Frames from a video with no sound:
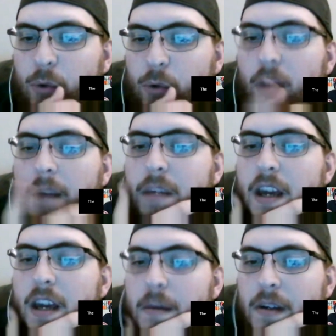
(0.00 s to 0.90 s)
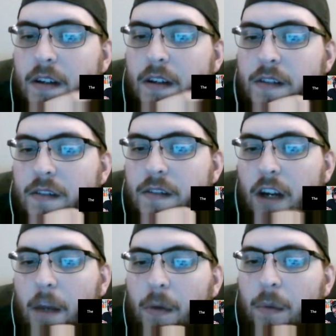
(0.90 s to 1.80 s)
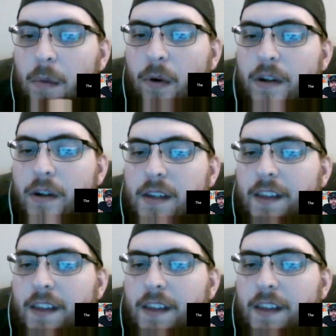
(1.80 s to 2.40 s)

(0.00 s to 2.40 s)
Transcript: brut IPA because a couple of breweries,